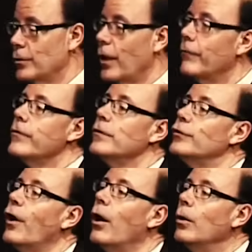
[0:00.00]
you of the
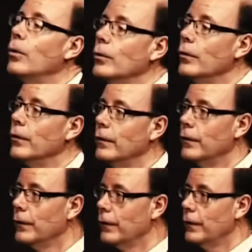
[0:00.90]
tone
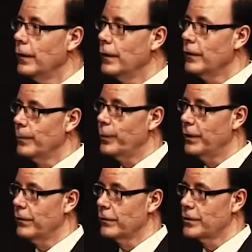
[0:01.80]
that
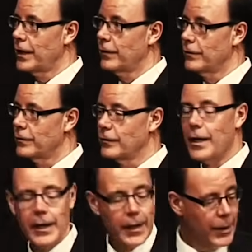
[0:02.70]
Peter challenges.
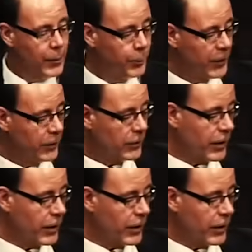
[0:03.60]
Peter